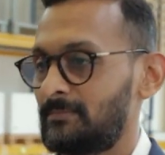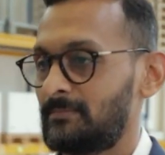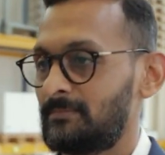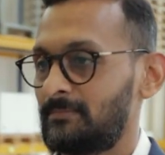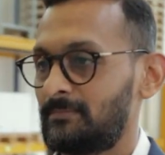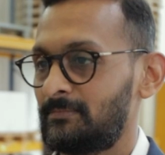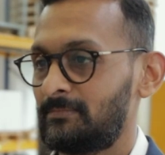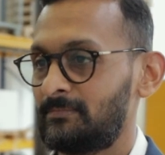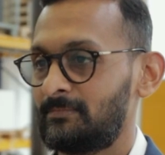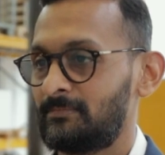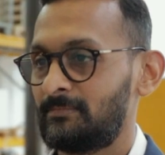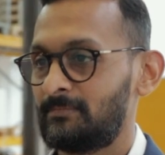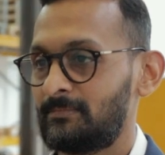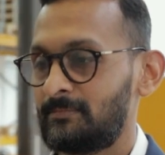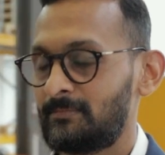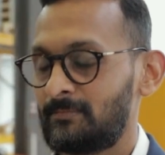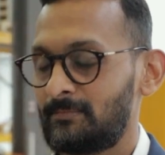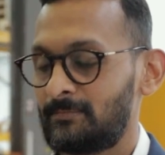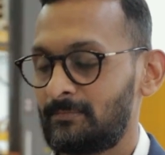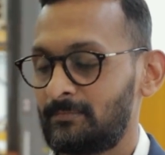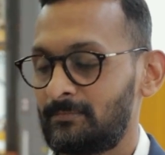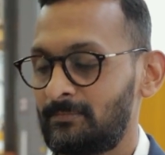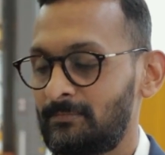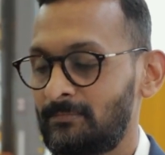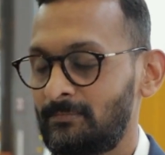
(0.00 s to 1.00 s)
that I would
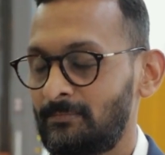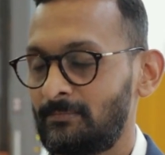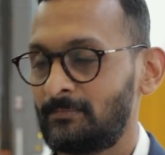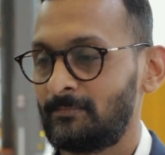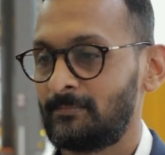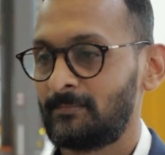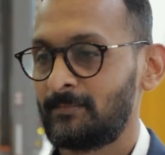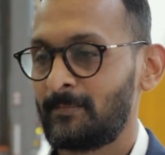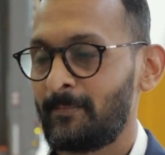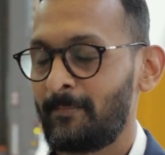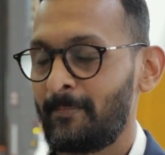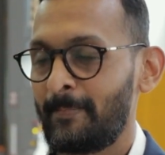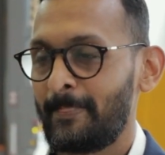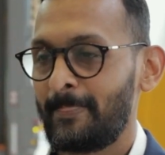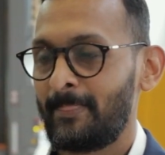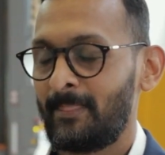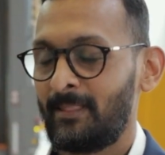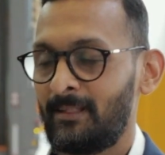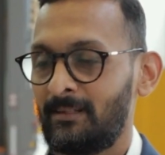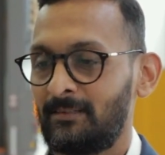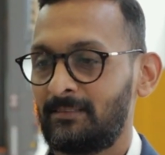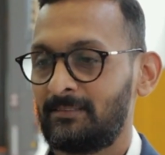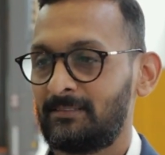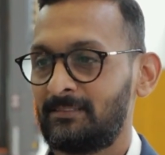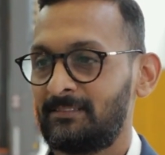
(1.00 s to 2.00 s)
need and also expect as your
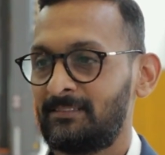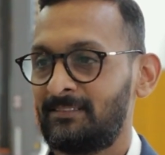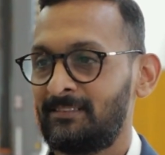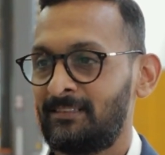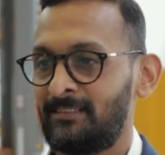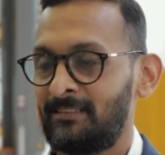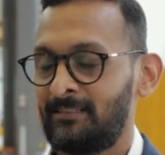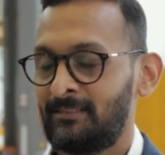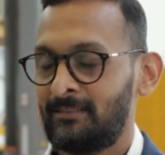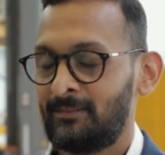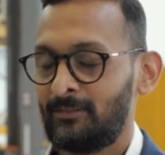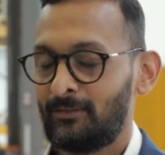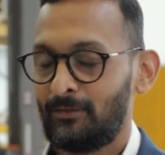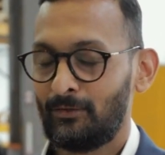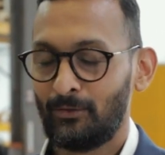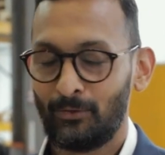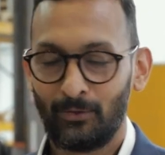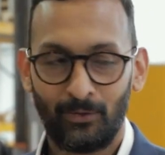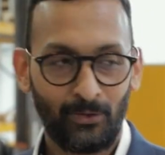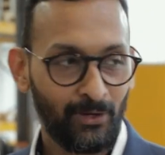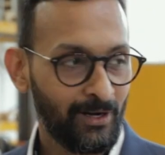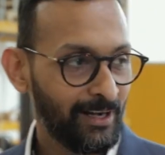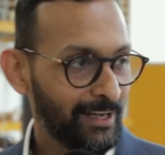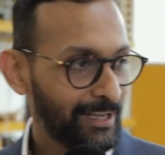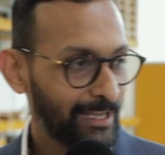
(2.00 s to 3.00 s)
customer?
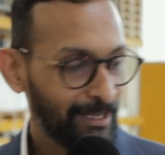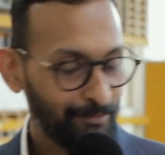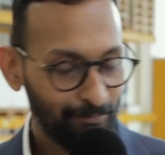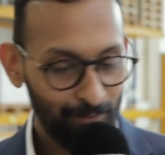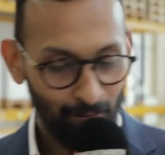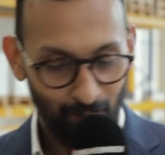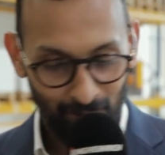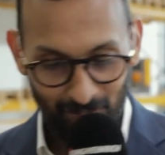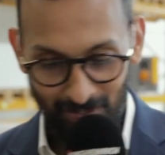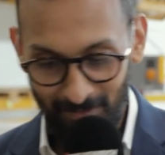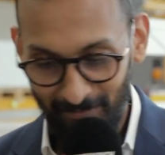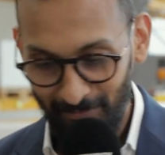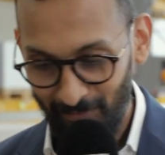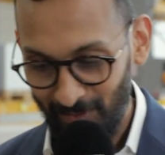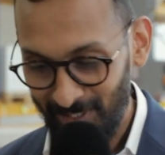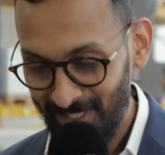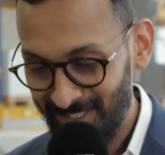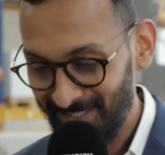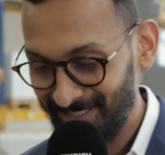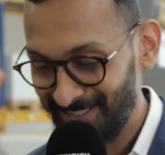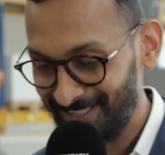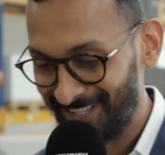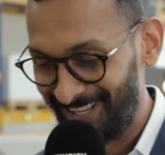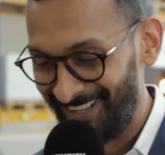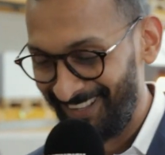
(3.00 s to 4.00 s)
Oh, I have lots of
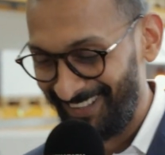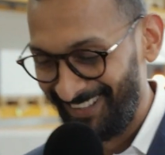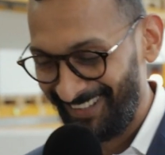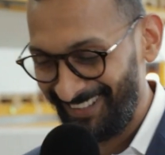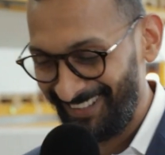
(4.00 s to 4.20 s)
reasons.